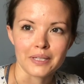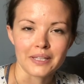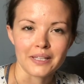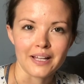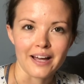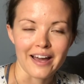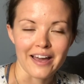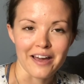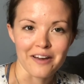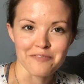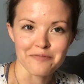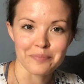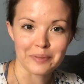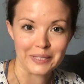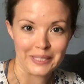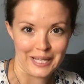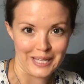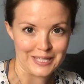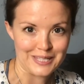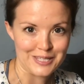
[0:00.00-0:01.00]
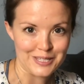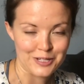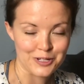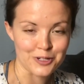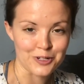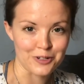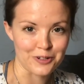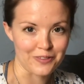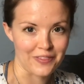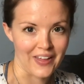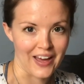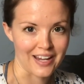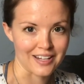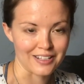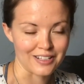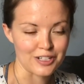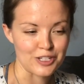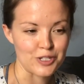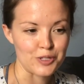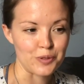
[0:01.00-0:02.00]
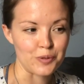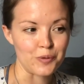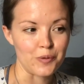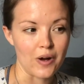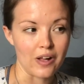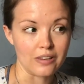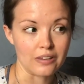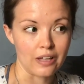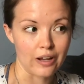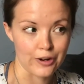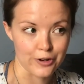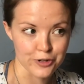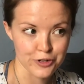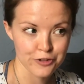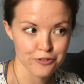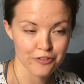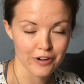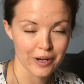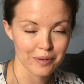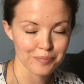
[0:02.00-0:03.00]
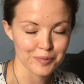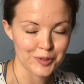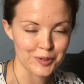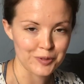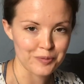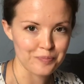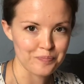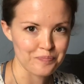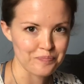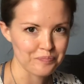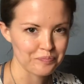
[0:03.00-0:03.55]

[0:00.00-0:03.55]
I have plans to turn that into a large frame loom.